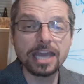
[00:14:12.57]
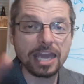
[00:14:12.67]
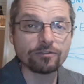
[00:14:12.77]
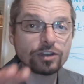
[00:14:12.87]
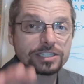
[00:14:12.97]

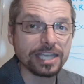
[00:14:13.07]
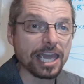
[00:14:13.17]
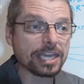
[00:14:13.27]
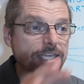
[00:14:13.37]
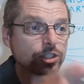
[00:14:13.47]
Every
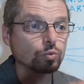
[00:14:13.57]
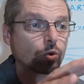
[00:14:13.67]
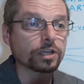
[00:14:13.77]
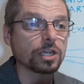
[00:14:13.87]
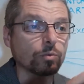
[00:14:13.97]
day he's
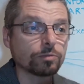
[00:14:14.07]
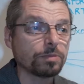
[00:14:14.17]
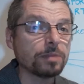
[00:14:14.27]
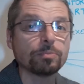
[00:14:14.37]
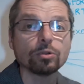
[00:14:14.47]
working with
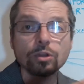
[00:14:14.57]
people,